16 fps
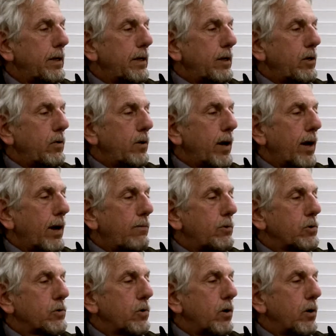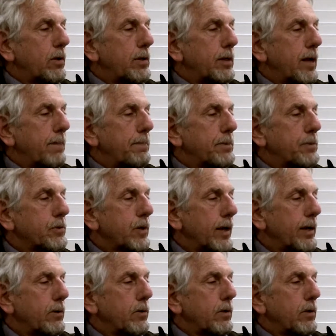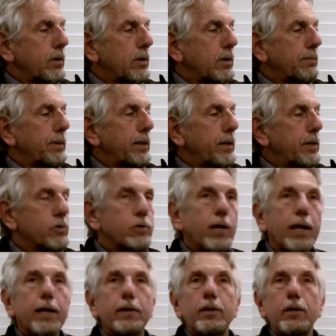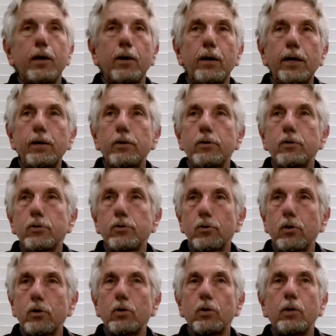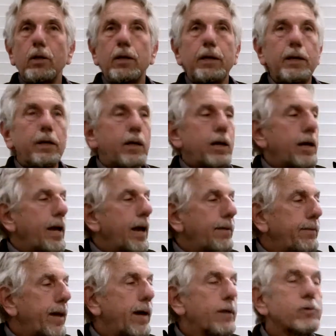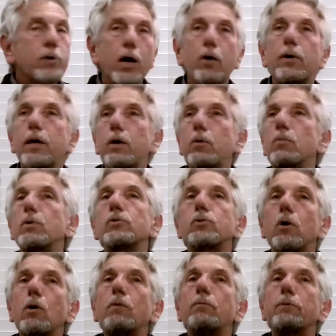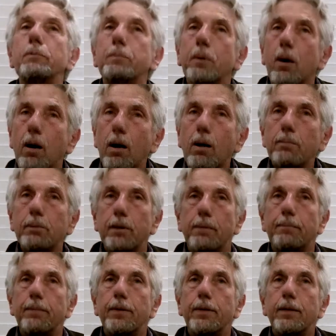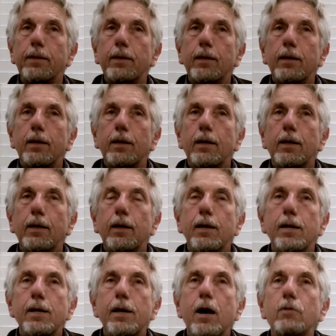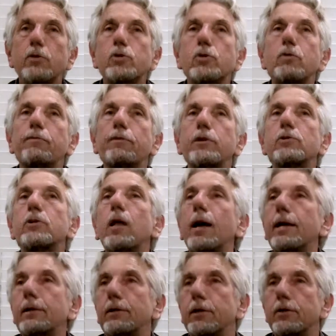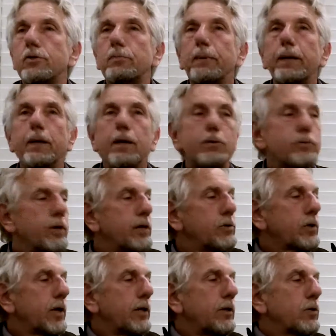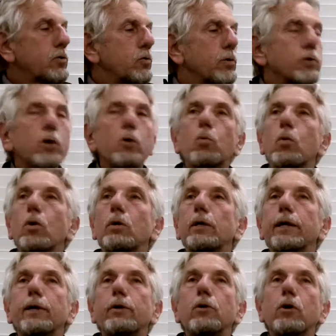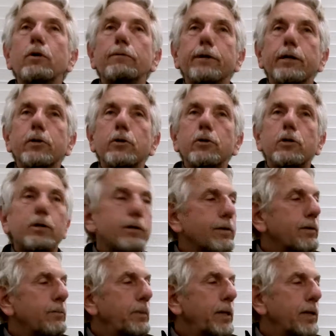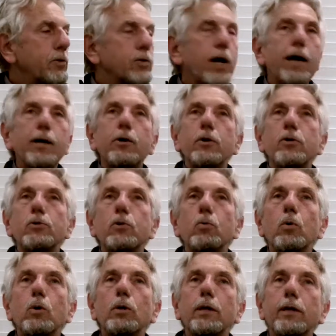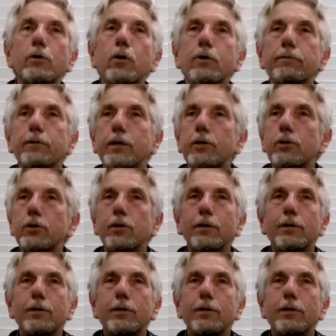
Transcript: you have what's called an epicycle, meaning a secondary circle, and that's how he resolved the problem. Now the Sufis liked this because they said this was a whirling dervish, meaning Saturn is a whirling dervish.